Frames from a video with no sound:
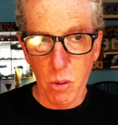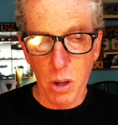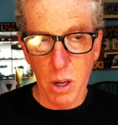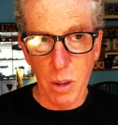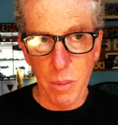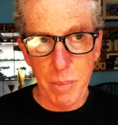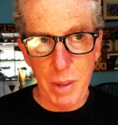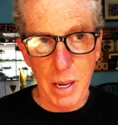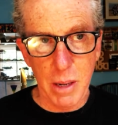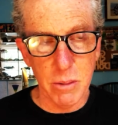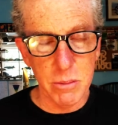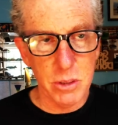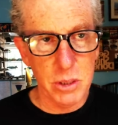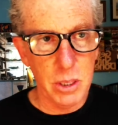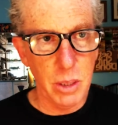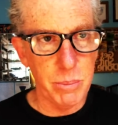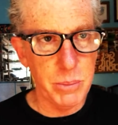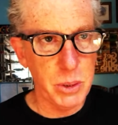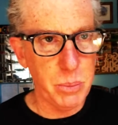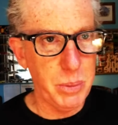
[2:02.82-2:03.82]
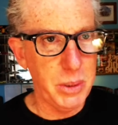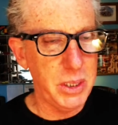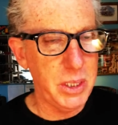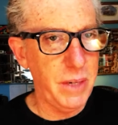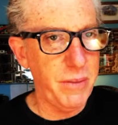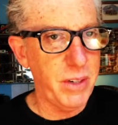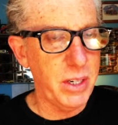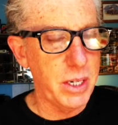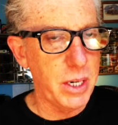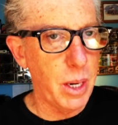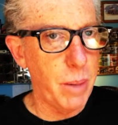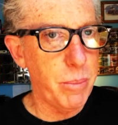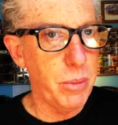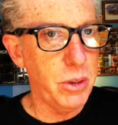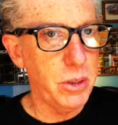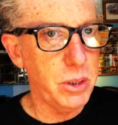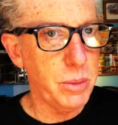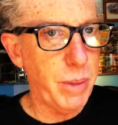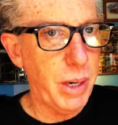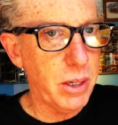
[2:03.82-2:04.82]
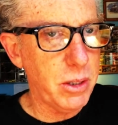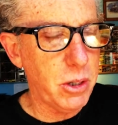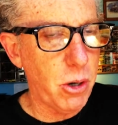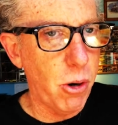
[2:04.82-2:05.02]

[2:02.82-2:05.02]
about some specific numbers about